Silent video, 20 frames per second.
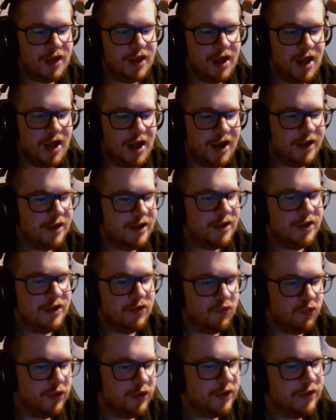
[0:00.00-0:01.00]
I
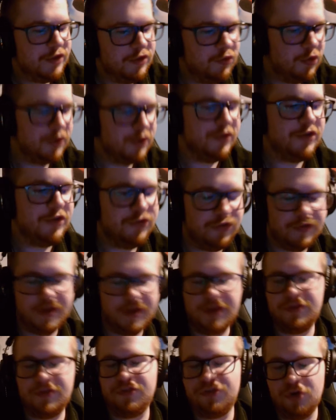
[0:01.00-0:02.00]
really just
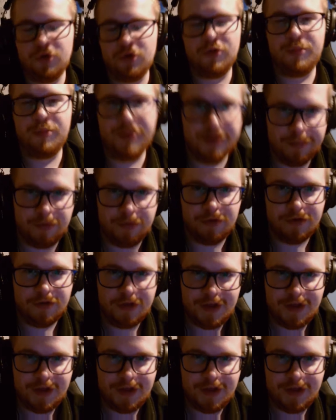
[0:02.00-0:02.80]
need to show the people.